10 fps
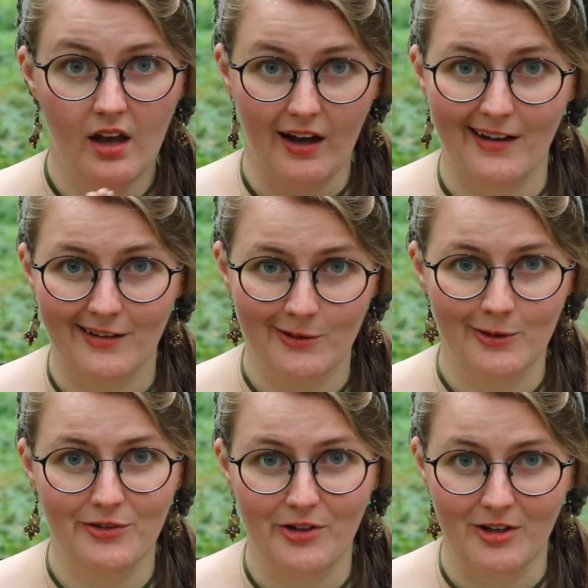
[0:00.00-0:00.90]
I don't
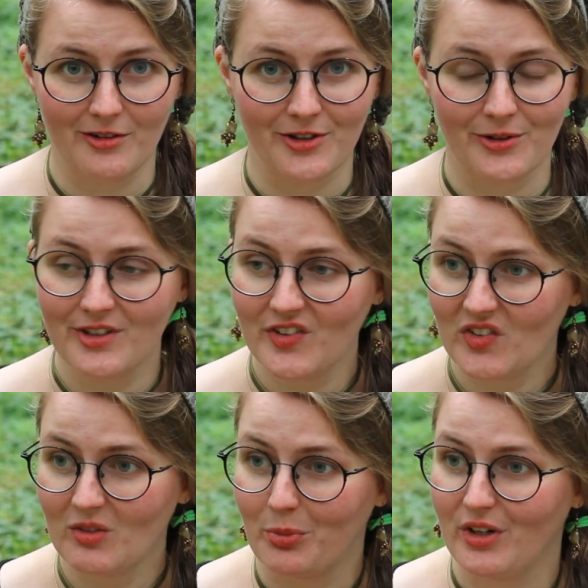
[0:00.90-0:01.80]
know if you all have
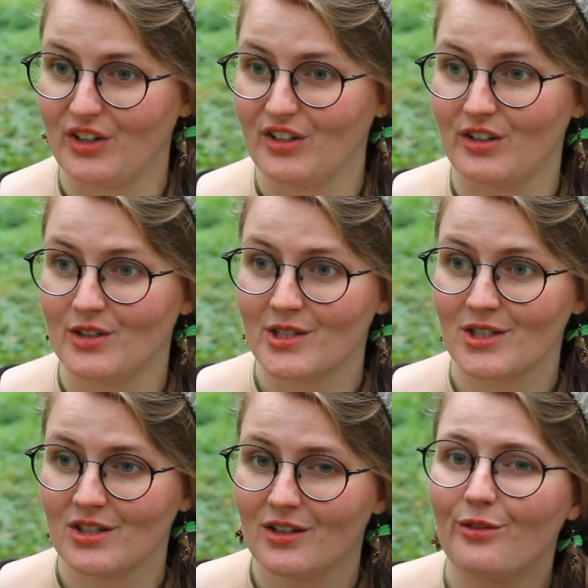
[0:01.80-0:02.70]
noticed, but it
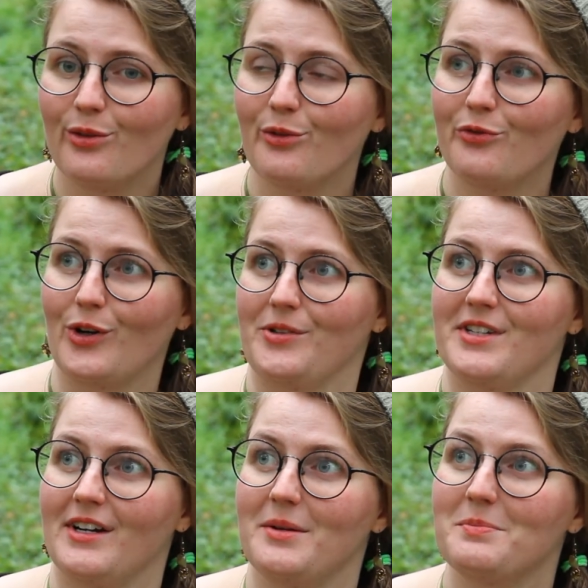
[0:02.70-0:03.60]
is the fall
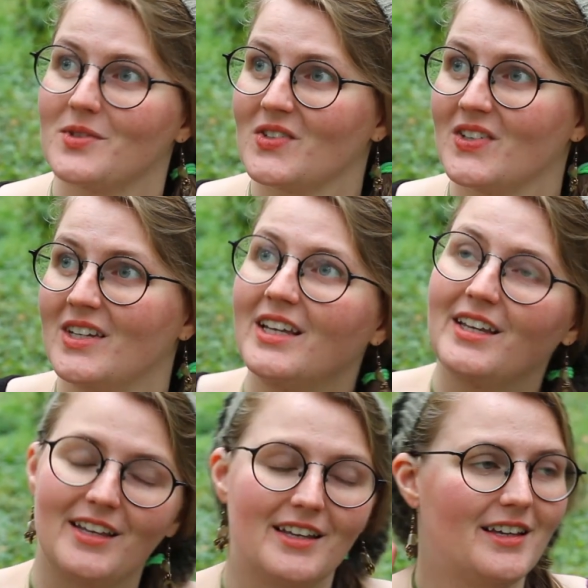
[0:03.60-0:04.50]
times,
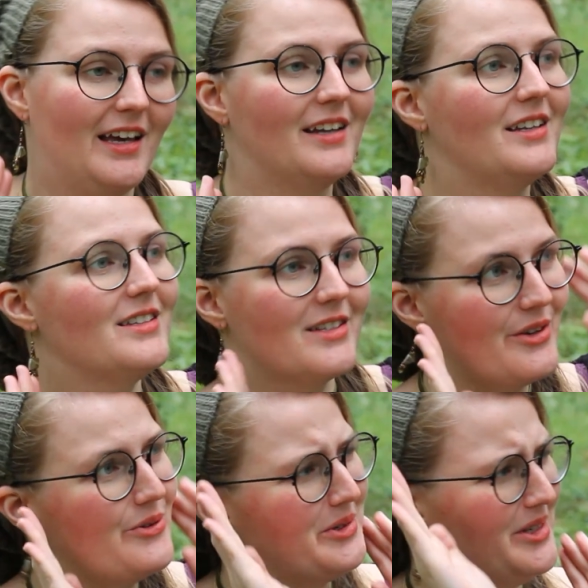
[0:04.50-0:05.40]
and it's
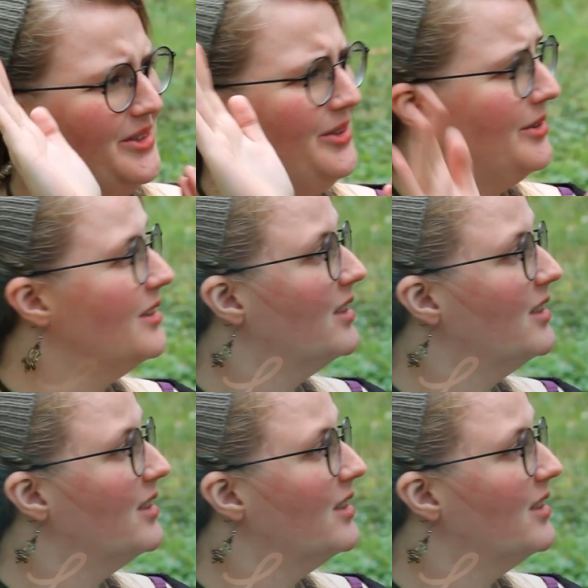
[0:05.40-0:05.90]
so good.